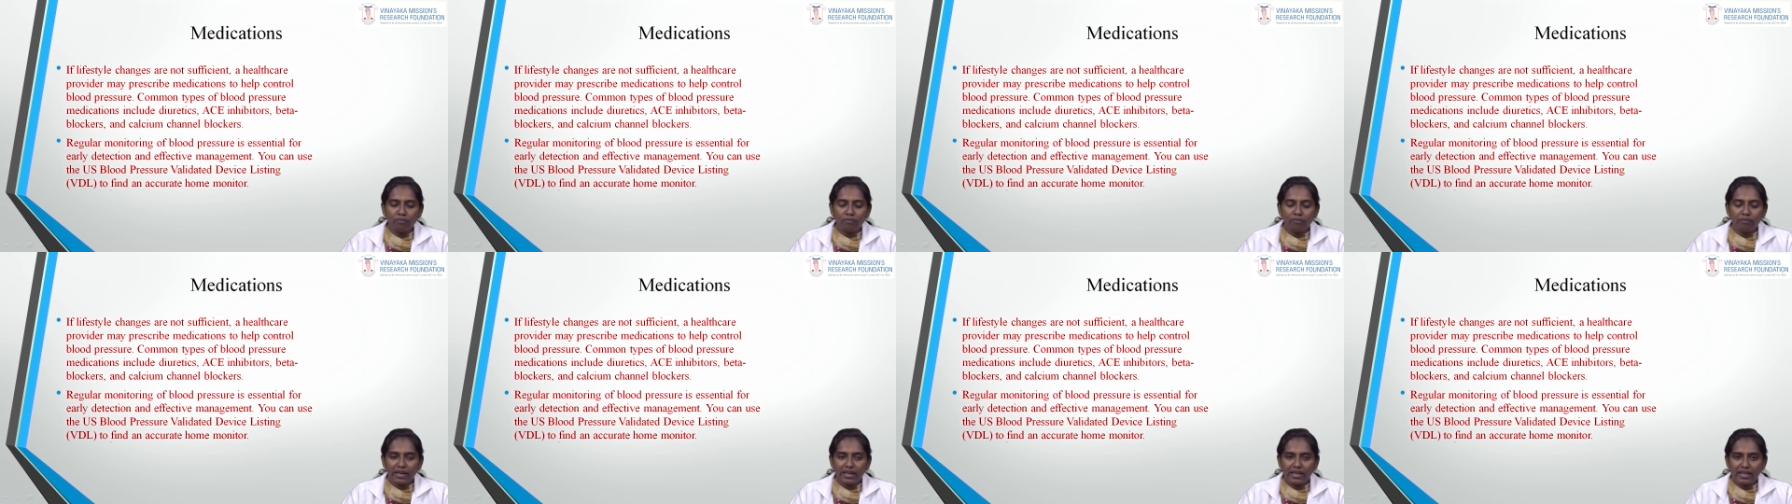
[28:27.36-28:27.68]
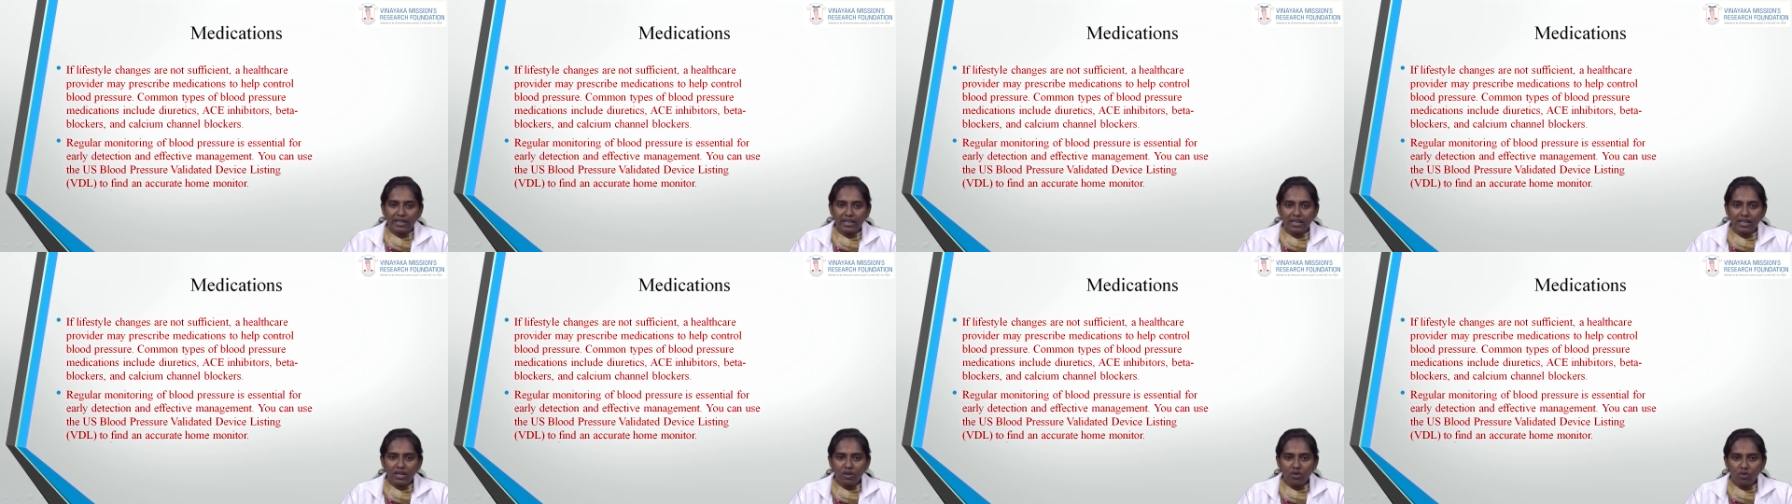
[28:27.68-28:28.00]

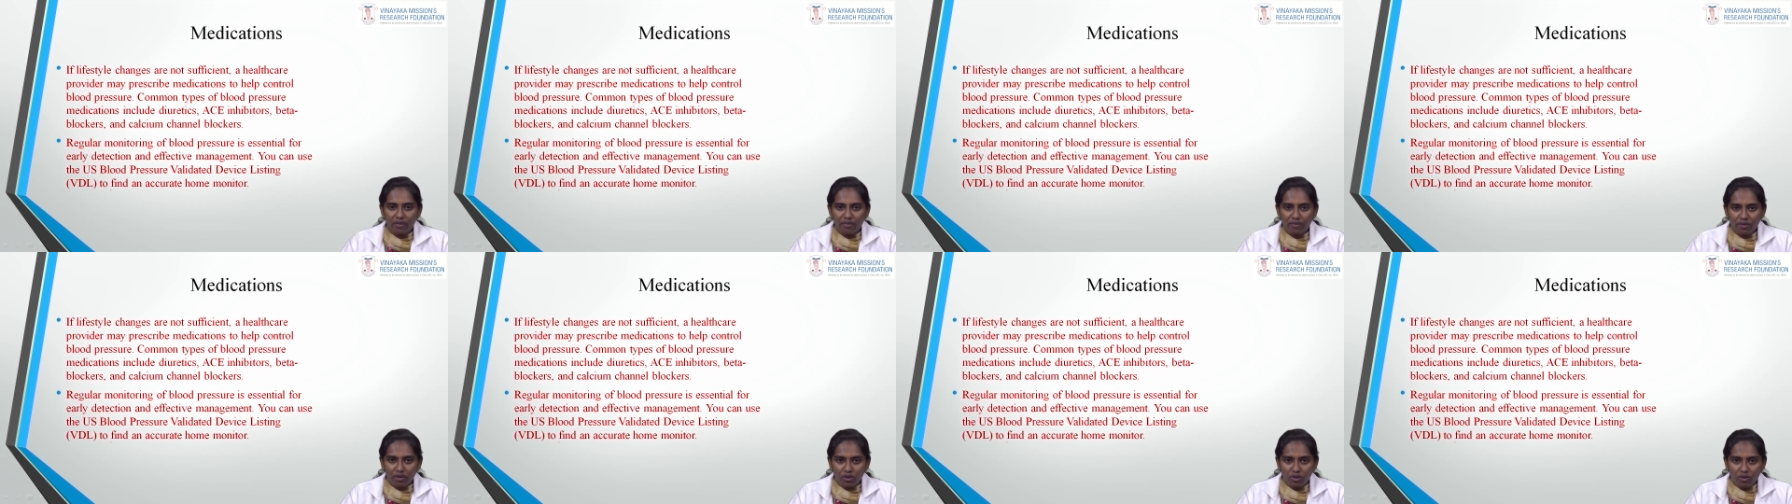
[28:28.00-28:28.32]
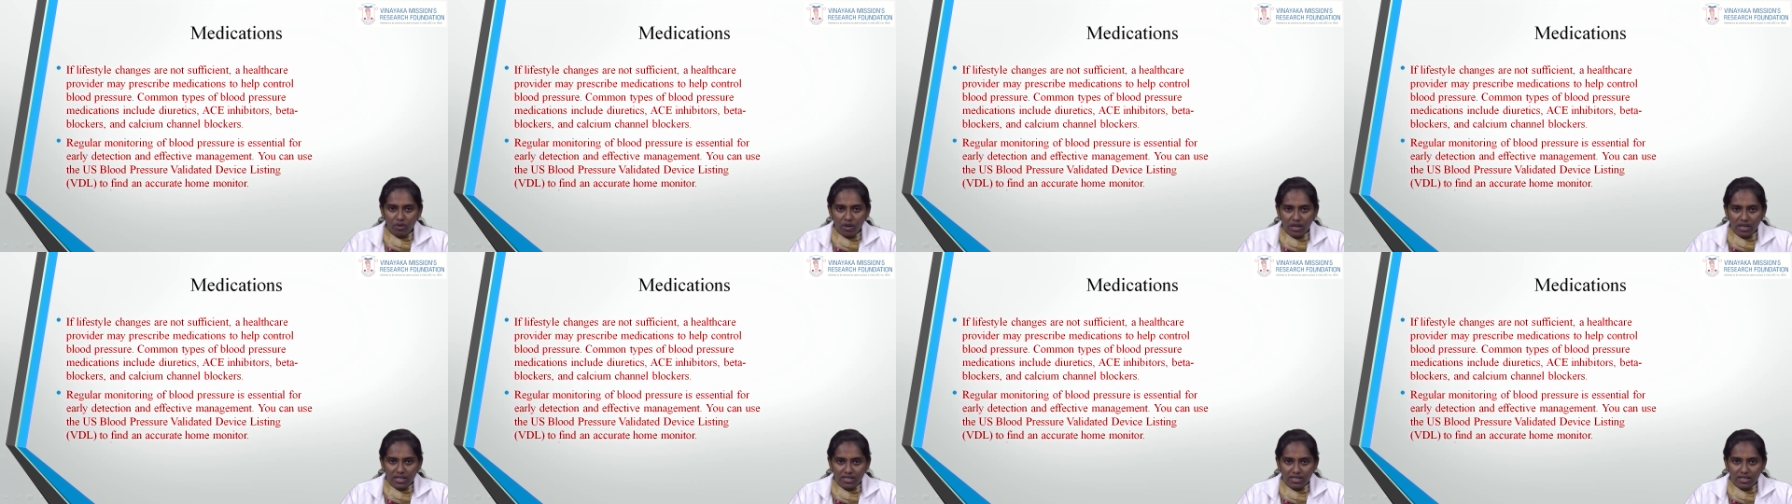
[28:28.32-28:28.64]
Mainly you have
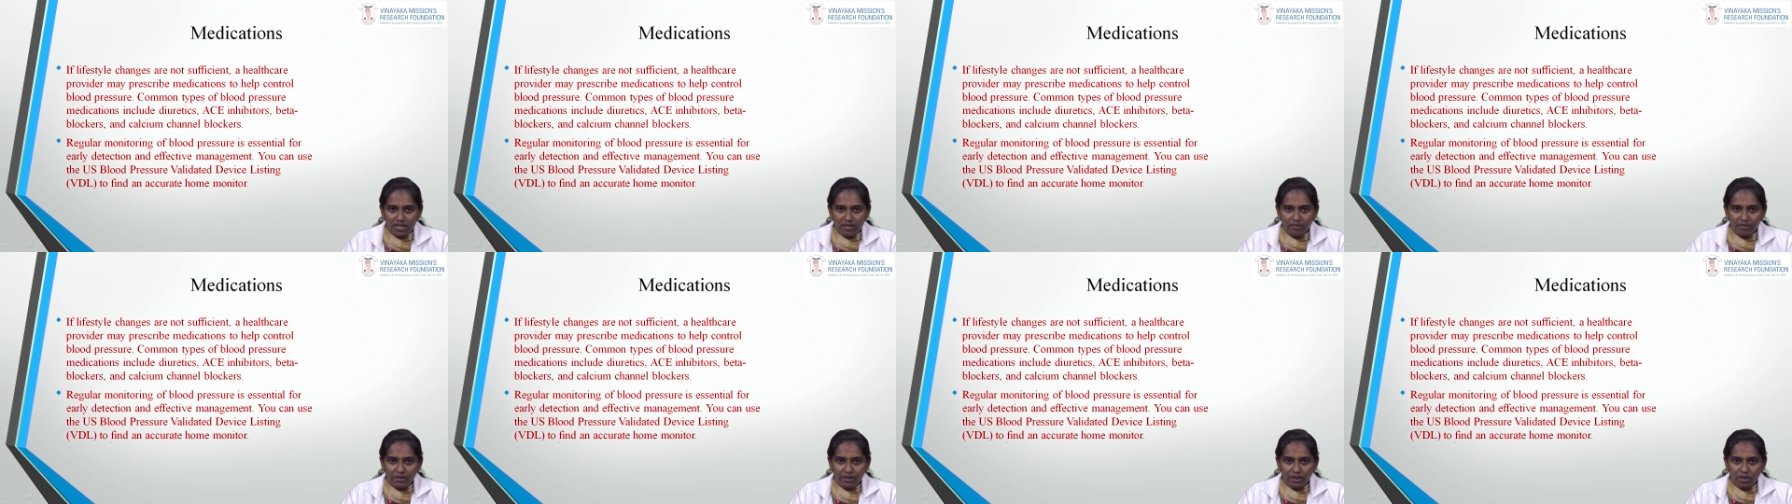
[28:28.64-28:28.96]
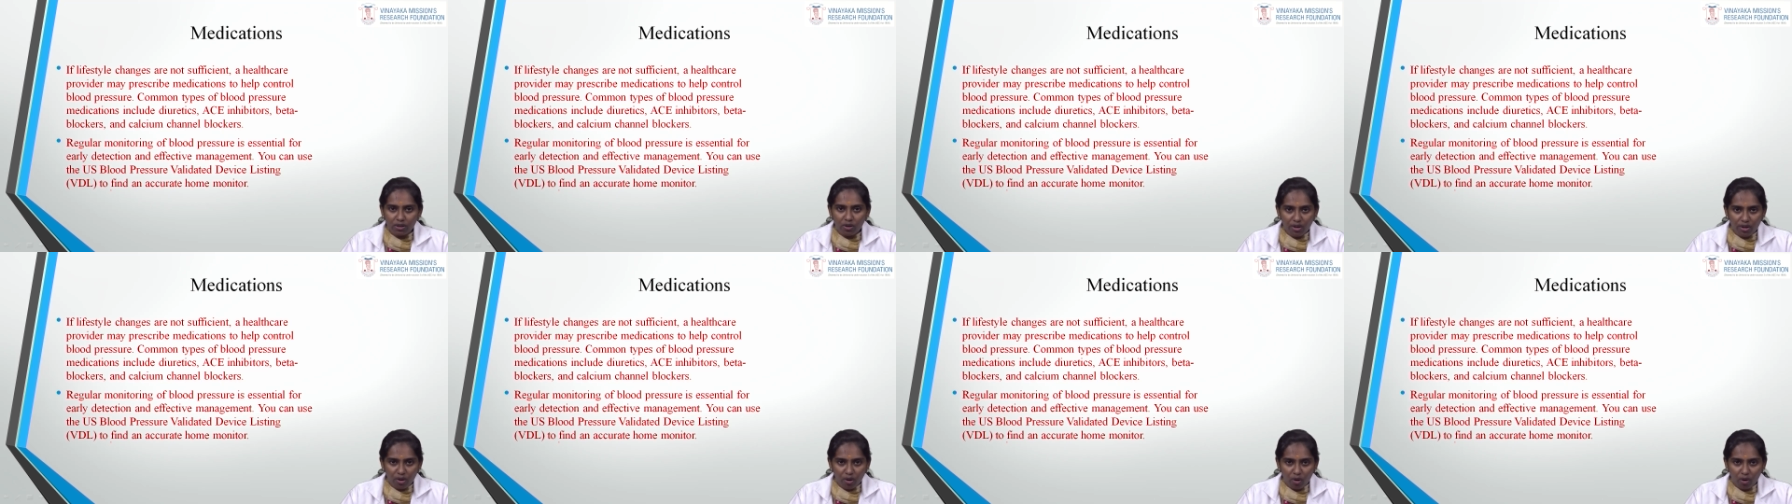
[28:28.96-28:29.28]
to consult with
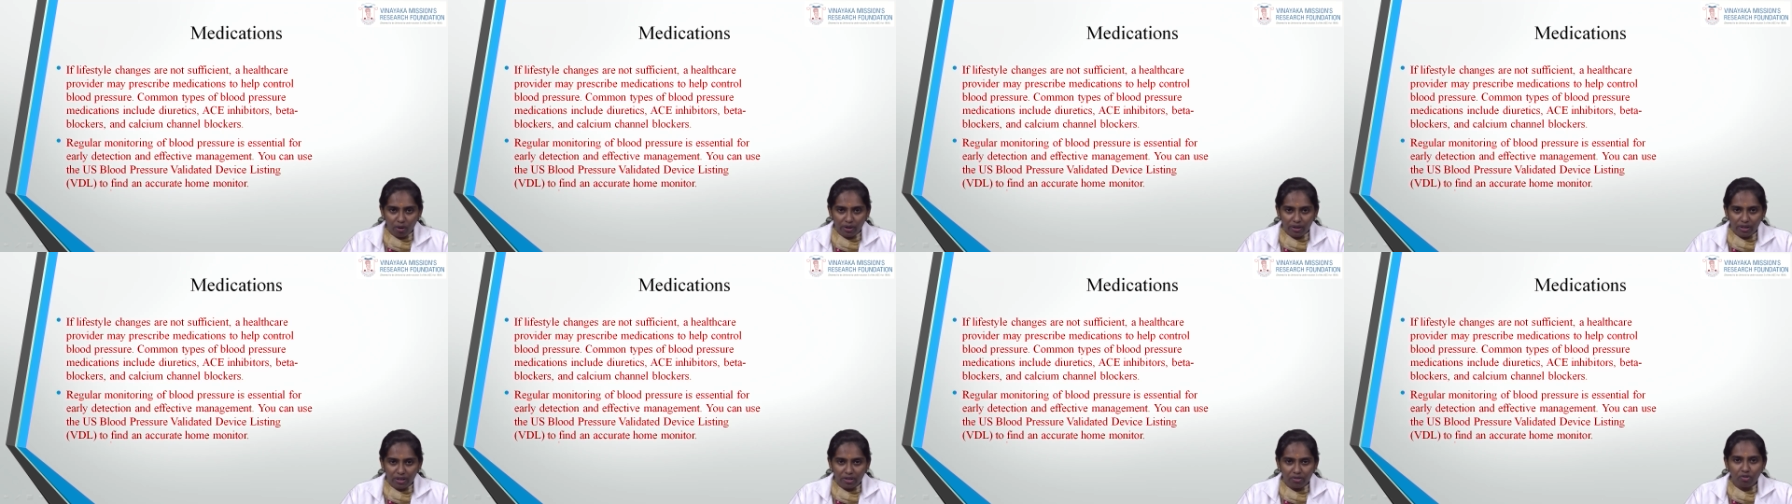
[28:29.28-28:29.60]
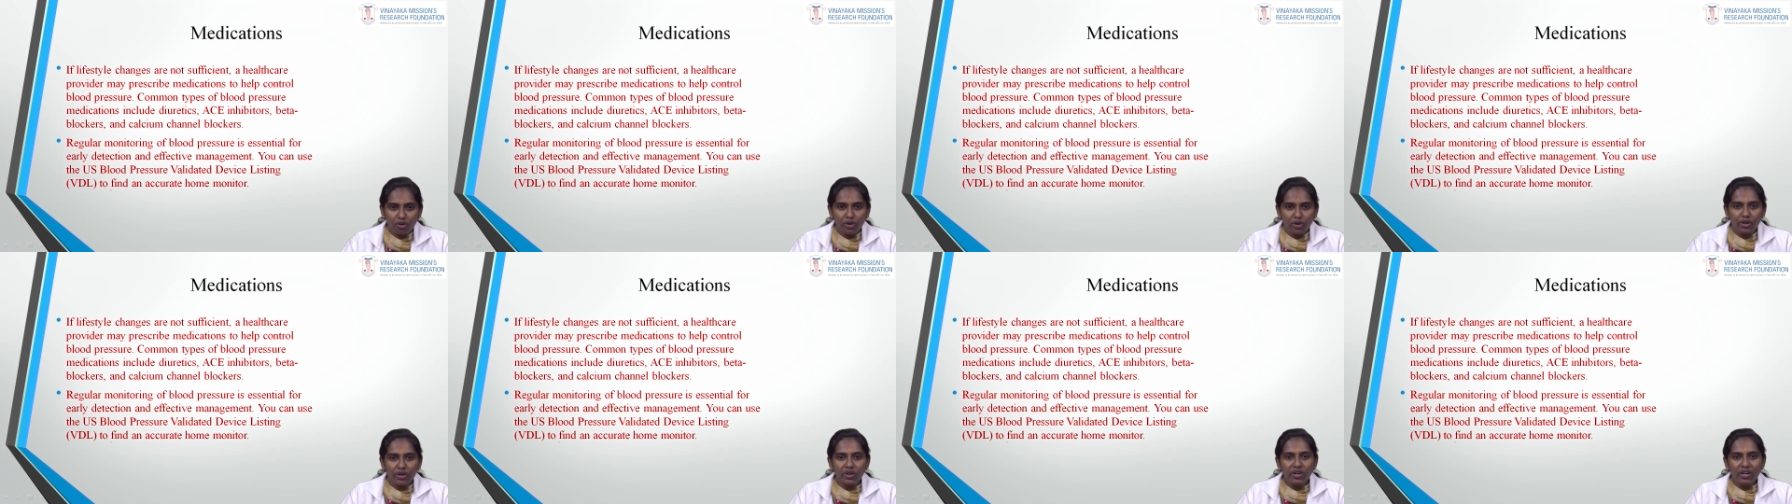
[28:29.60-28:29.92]
your doctor
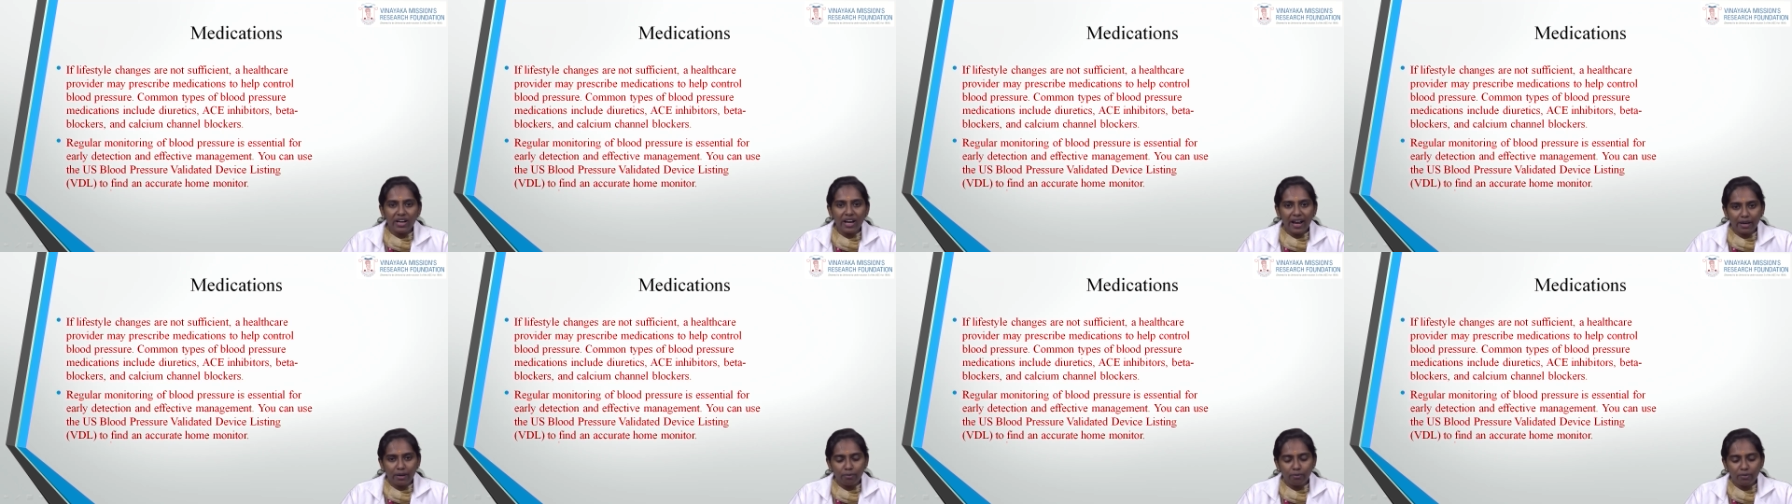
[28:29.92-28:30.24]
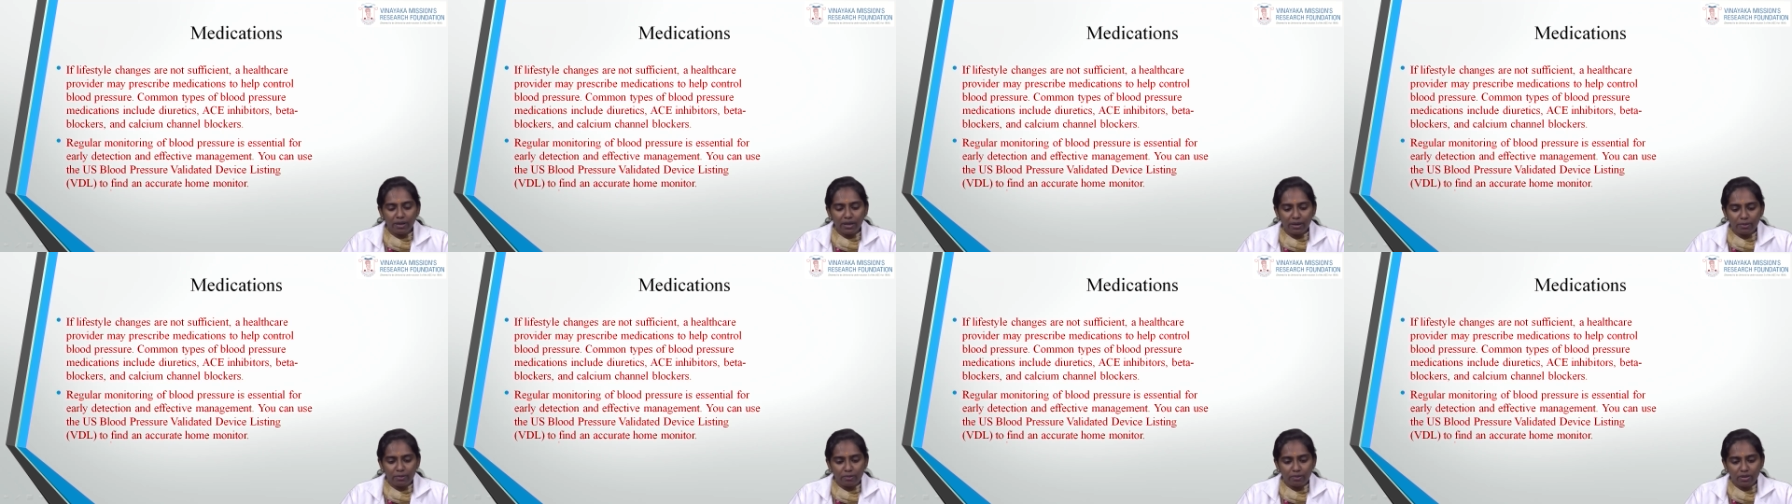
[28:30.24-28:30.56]
for your high
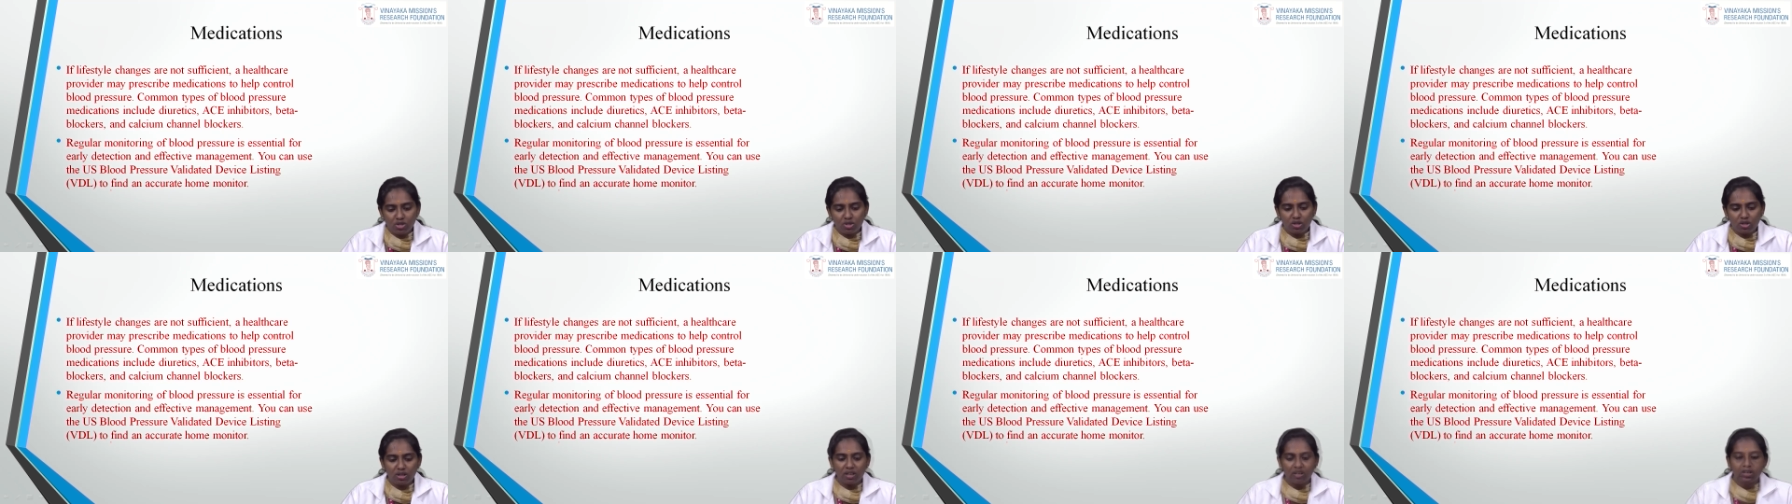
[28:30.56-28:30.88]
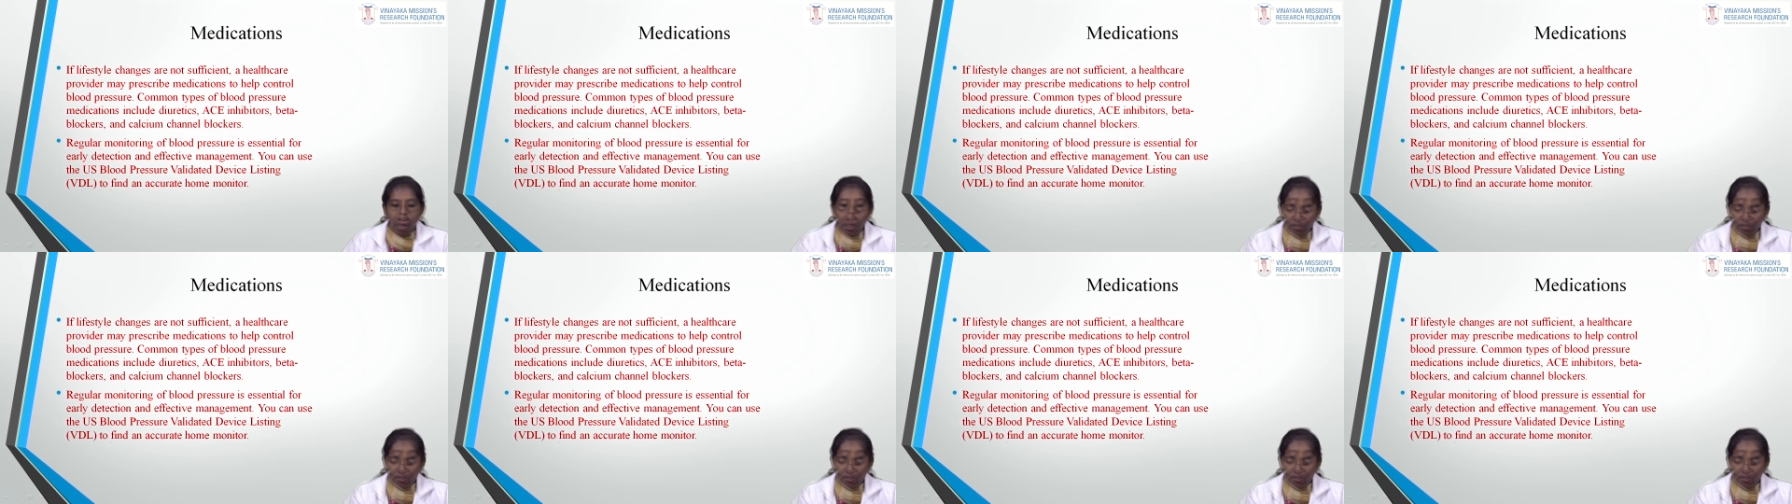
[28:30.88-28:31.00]
blood pressure.